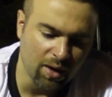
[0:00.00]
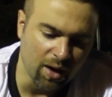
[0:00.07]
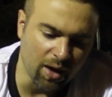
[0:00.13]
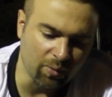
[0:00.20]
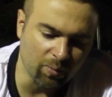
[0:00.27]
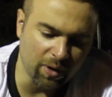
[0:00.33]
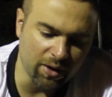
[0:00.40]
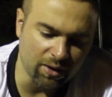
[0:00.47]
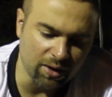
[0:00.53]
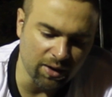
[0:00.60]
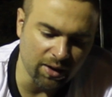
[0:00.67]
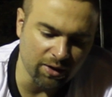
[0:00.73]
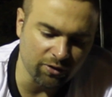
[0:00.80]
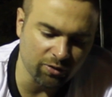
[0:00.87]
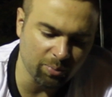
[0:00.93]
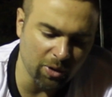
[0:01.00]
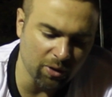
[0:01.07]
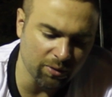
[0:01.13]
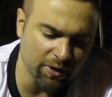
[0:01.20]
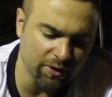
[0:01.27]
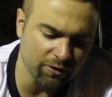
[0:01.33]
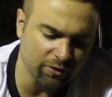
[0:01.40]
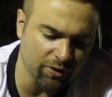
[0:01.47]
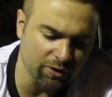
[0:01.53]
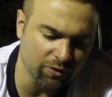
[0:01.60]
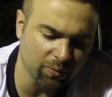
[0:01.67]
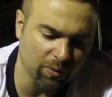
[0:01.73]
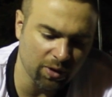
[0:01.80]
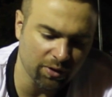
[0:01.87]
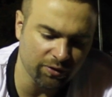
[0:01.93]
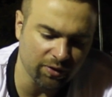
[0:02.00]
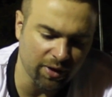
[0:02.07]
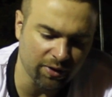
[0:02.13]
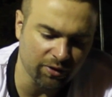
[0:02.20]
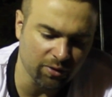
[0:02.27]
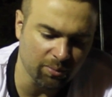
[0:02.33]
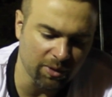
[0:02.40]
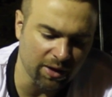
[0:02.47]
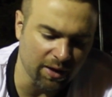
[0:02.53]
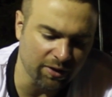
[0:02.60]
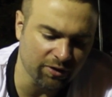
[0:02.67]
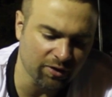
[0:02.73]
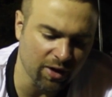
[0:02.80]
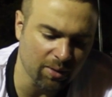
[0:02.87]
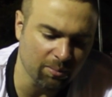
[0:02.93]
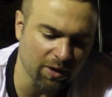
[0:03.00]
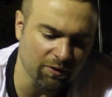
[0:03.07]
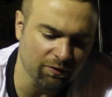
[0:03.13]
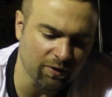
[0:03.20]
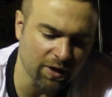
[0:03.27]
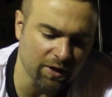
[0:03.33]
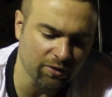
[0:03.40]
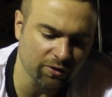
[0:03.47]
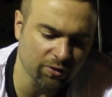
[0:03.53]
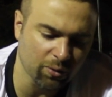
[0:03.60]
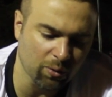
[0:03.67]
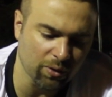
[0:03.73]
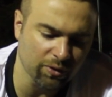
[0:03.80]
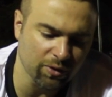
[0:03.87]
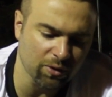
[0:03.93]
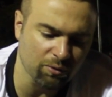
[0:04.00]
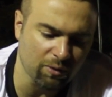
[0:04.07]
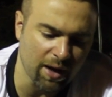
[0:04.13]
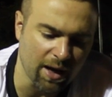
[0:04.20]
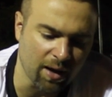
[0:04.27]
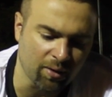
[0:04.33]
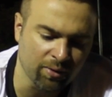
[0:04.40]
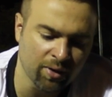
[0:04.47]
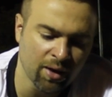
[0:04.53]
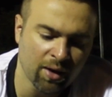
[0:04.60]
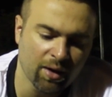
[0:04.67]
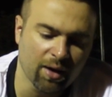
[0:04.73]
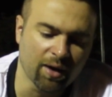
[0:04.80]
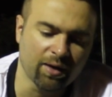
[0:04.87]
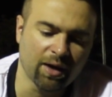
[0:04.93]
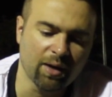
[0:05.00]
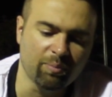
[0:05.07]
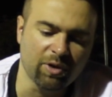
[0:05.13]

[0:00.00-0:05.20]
And when he had spoken such words unto me, I set my face toward the ground, and I